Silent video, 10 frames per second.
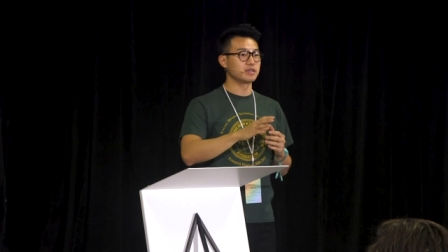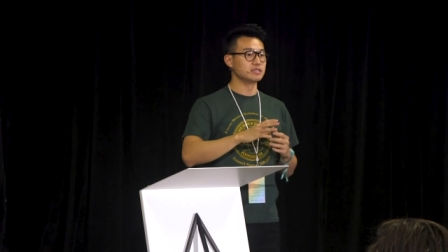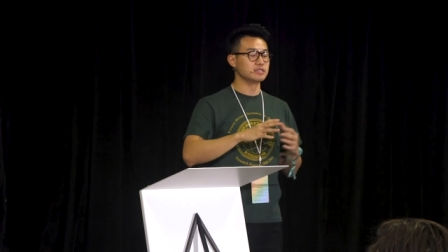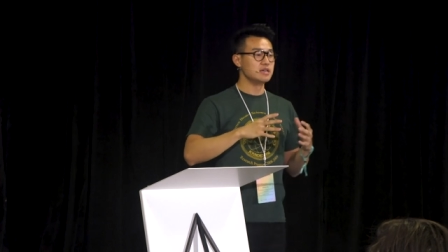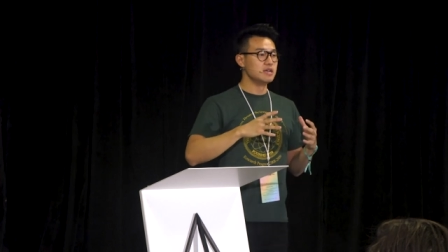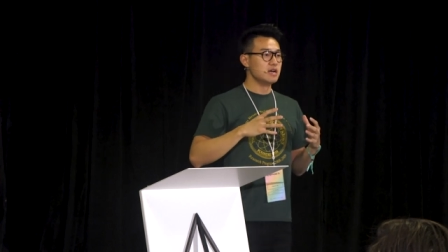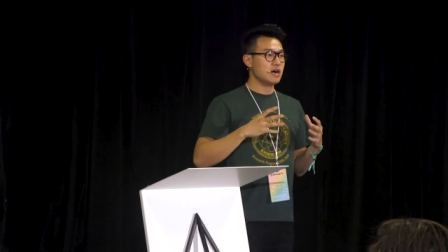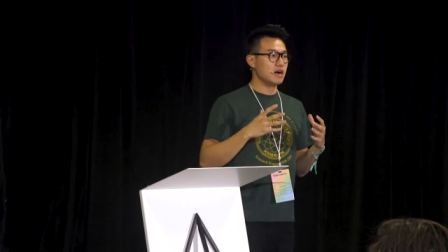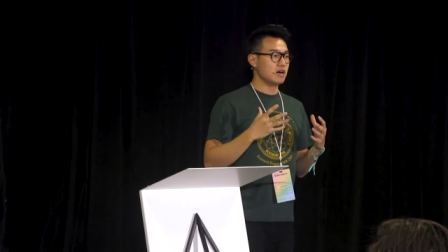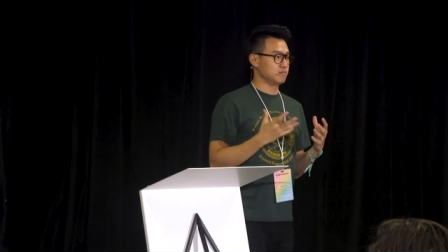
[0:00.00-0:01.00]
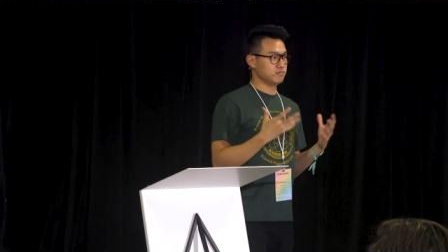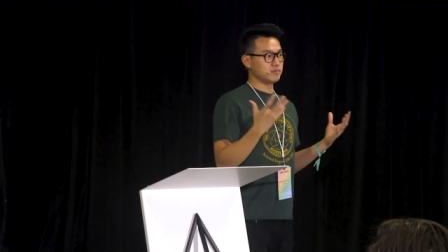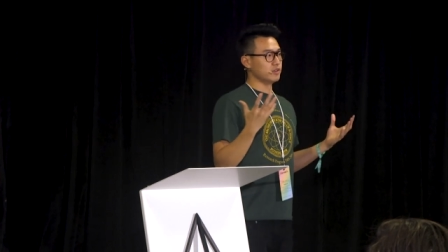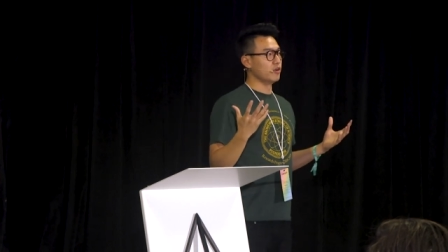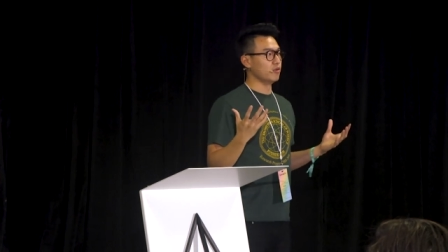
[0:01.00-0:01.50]
Because
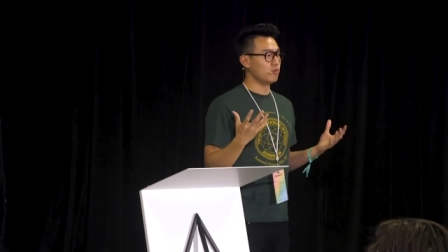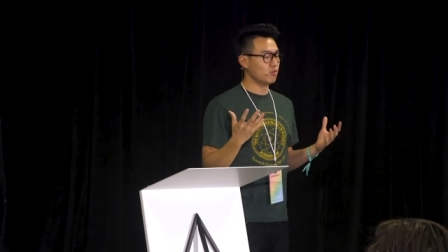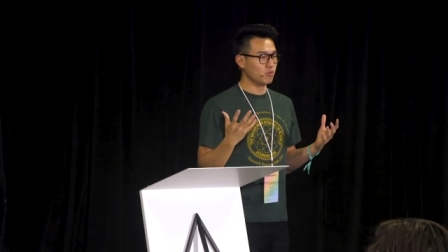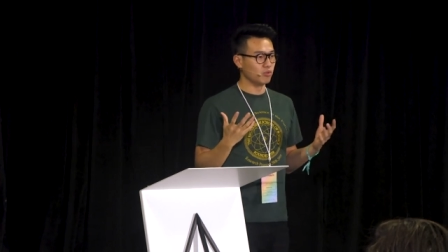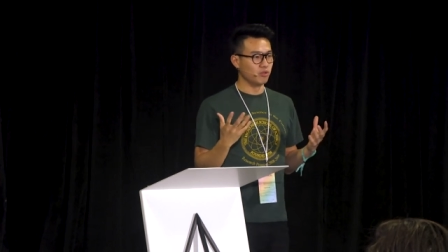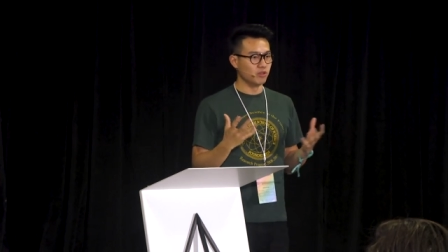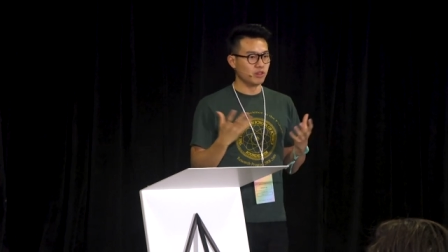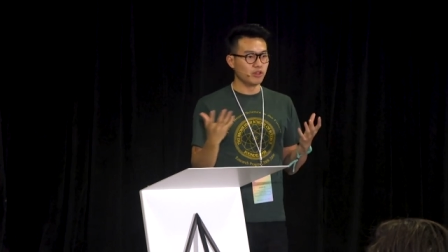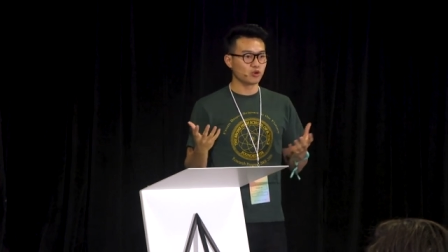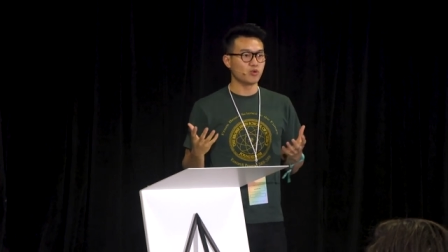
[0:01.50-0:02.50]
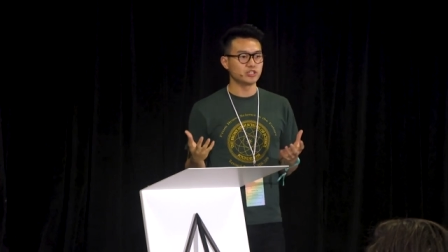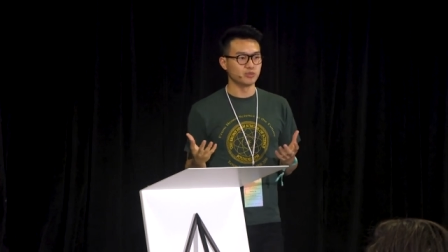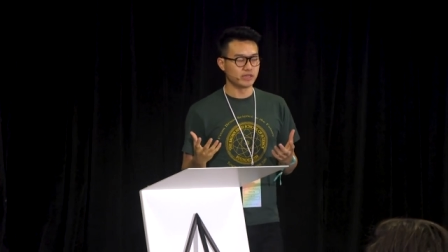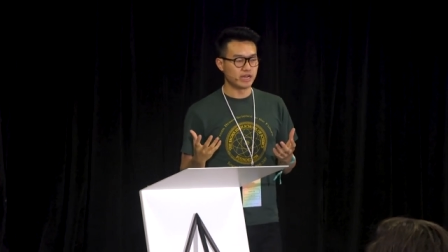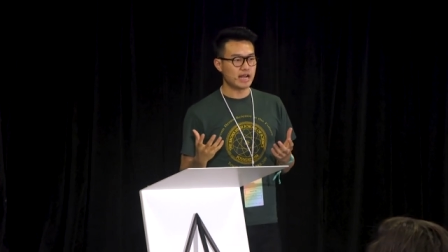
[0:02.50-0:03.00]
you know the other
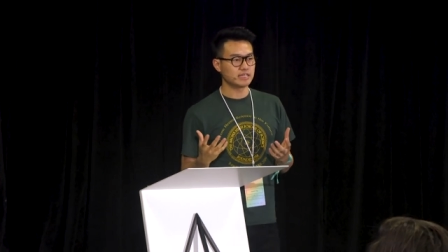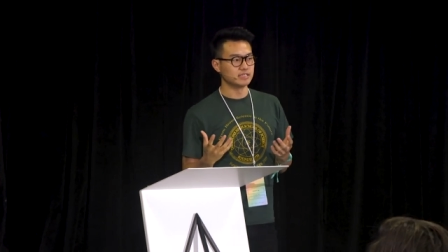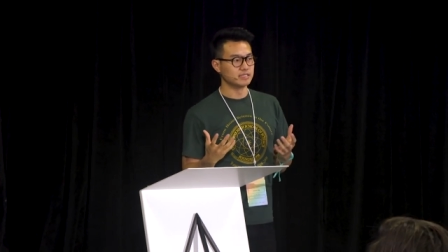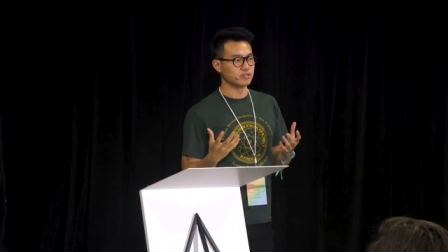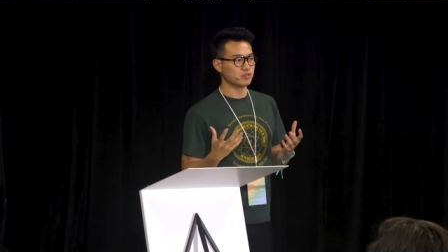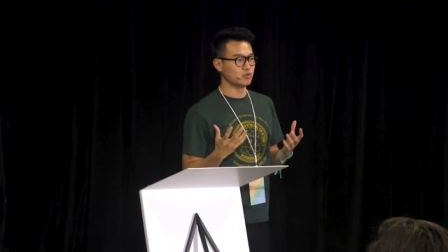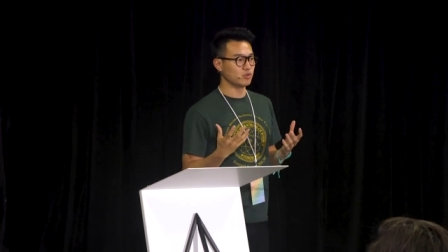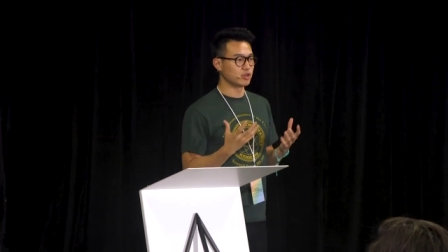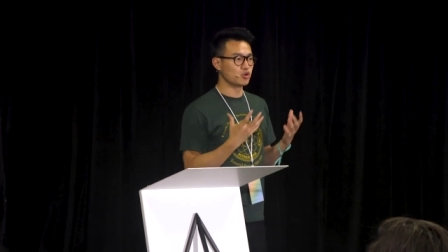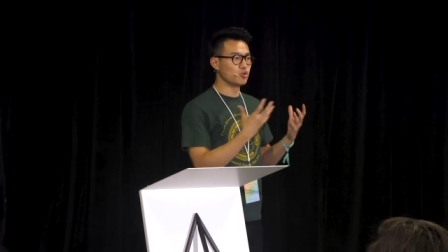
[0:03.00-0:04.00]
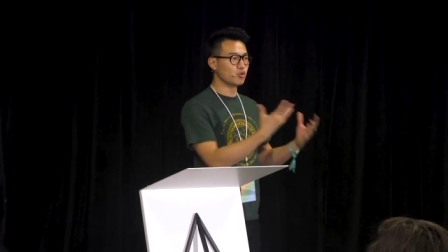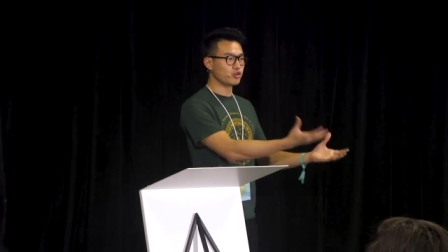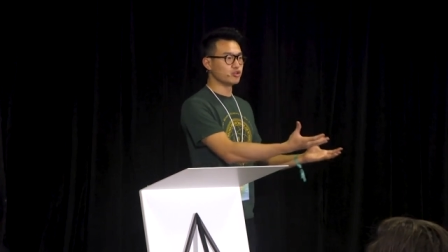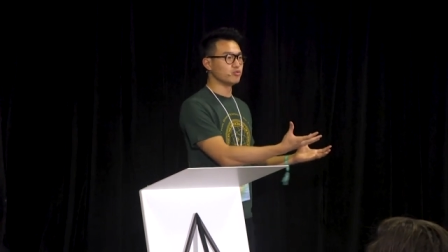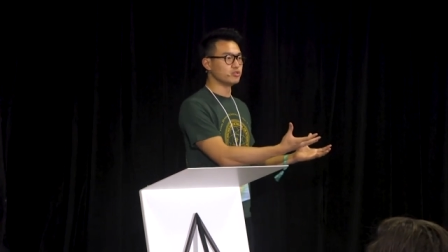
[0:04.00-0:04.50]
question we get asked is like, who
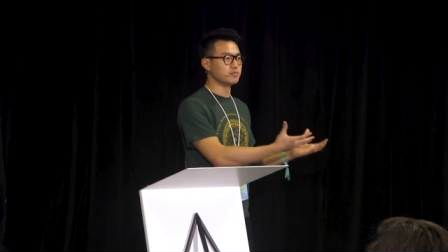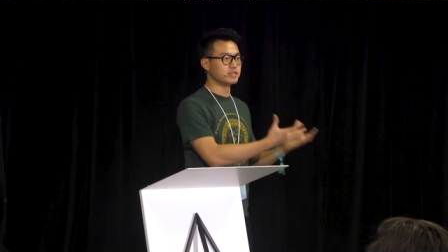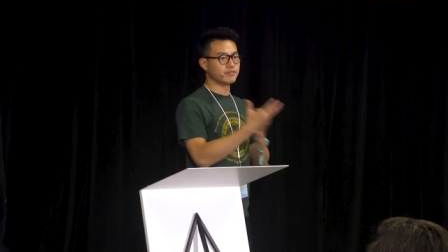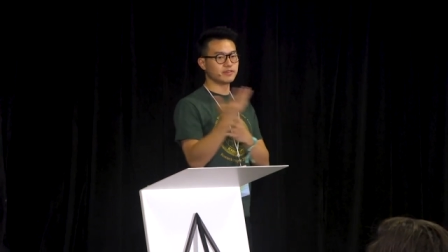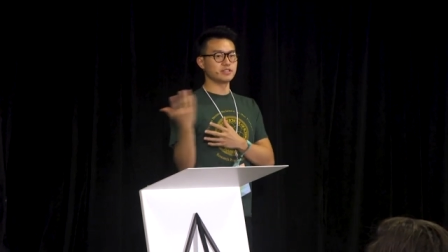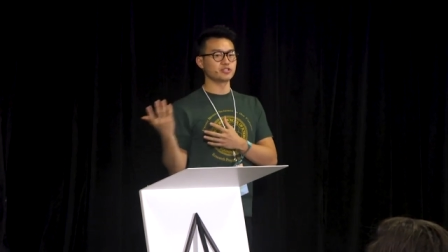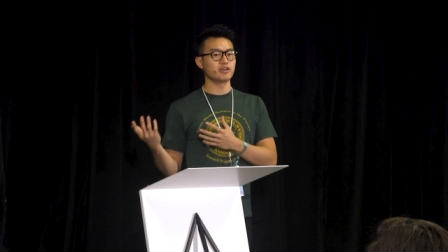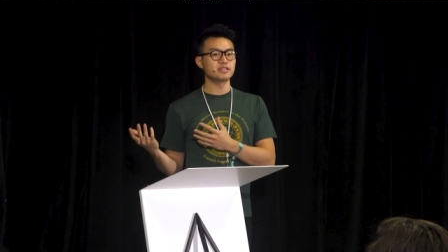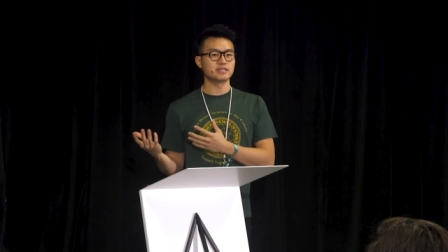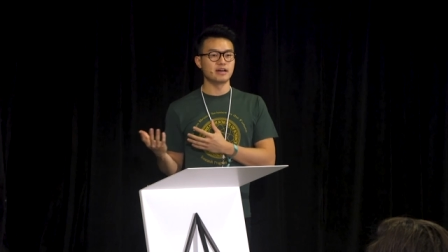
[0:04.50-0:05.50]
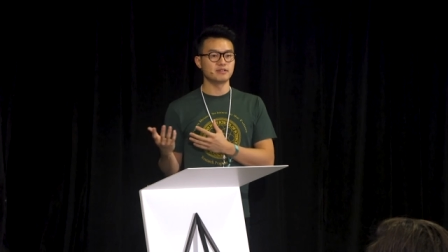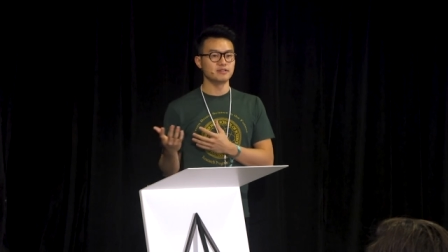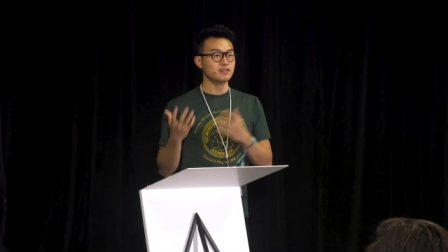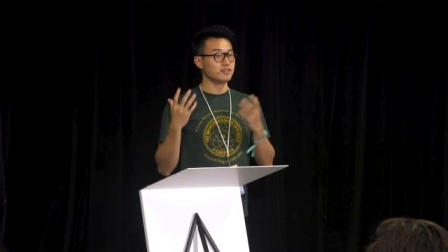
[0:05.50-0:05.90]
are you to be giving these grants out?